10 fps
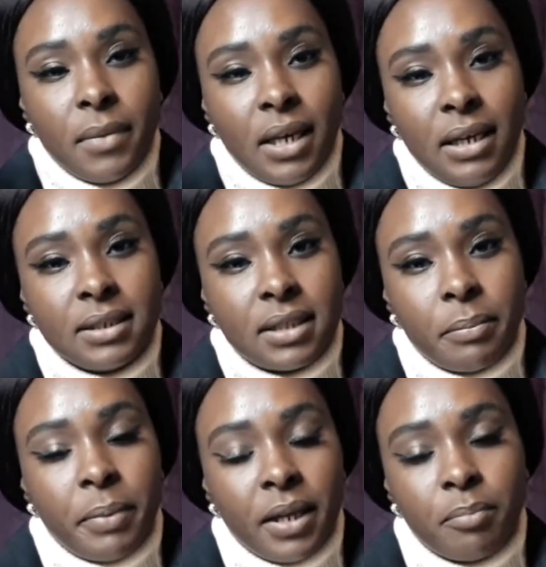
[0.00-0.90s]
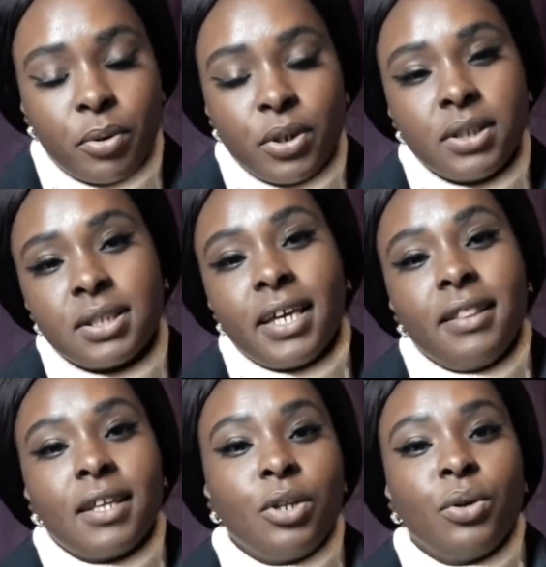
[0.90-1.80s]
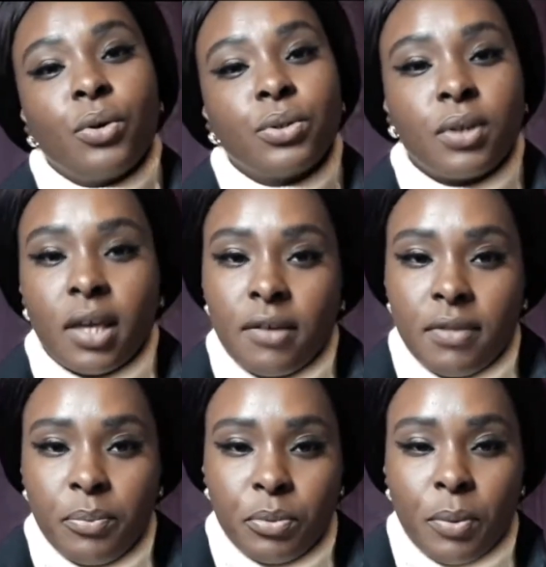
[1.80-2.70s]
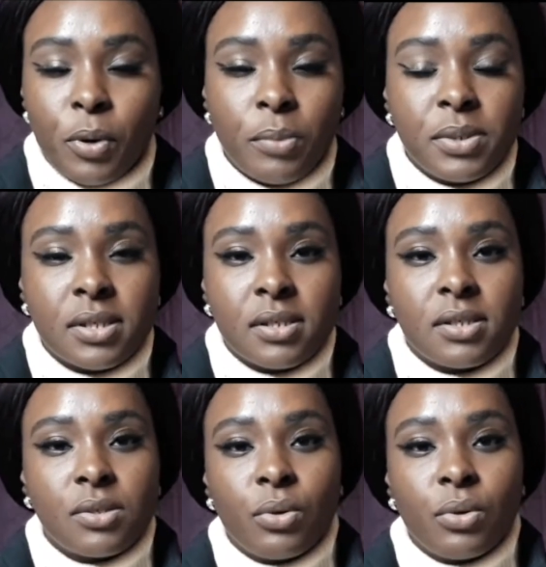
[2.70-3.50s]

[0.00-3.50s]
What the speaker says: list the pain points, and then you also give them the promises